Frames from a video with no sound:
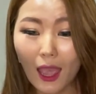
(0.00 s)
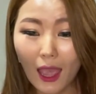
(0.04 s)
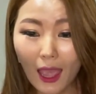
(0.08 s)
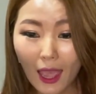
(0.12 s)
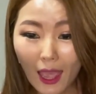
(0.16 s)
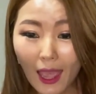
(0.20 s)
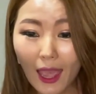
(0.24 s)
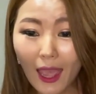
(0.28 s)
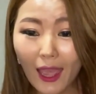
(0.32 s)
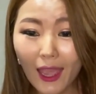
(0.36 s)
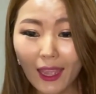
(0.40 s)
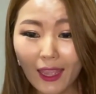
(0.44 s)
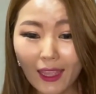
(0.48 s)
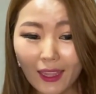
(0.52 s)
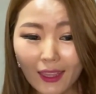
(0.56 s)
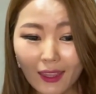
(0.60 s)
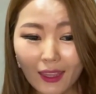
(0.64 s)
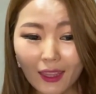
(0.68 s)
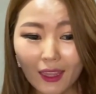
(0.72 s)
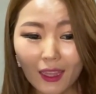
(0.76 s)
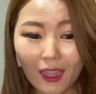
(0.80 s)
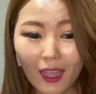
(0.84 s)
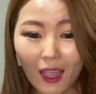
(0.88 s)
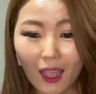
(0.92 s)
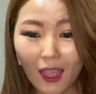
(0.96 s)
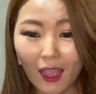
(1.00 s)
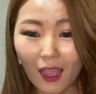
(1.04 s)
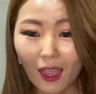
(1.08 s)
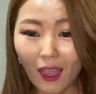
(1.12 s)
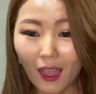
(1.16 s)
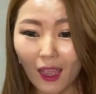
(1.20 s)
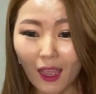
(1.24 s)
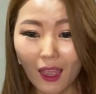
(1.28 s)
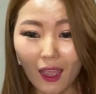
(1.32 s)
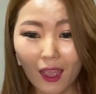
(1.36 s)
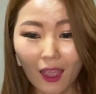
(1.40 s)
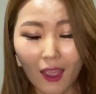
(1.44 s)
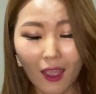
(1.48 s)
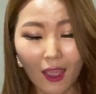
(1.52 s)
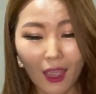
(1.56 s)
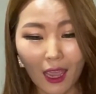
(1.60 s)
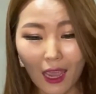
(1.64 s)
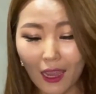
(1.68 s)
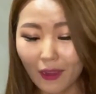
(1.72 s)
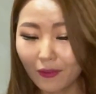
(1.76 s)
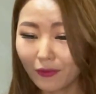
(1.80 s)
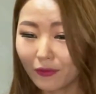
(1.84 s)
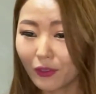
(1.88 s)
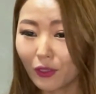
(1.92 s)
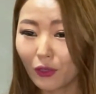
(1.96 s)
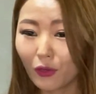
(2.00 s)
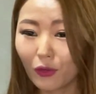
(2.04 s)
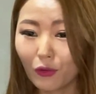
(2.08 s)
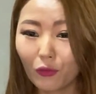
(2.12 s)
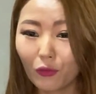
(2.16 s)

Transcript: And after